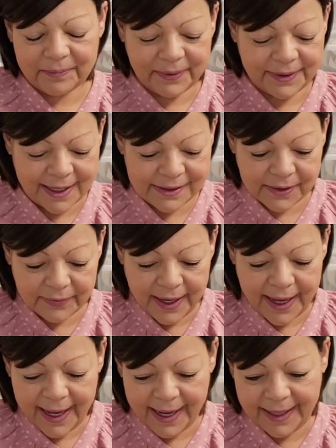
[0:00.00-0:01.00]
But that's
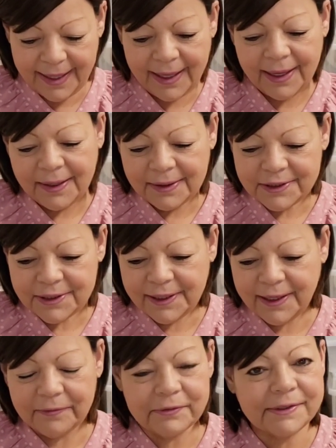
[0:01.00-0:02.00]
okay. Should
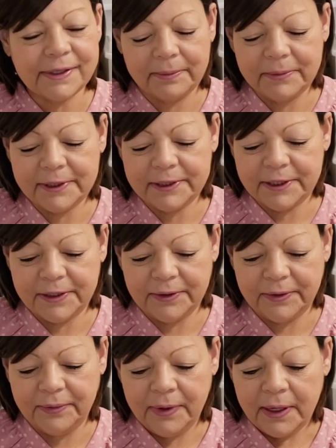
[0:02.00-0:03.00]
give her something to
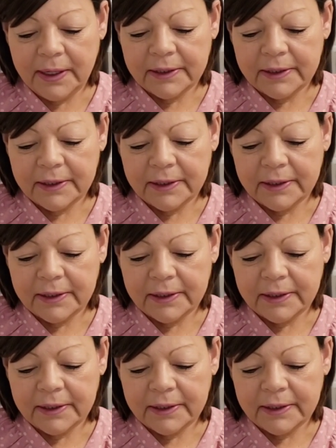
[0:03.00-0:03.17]
do.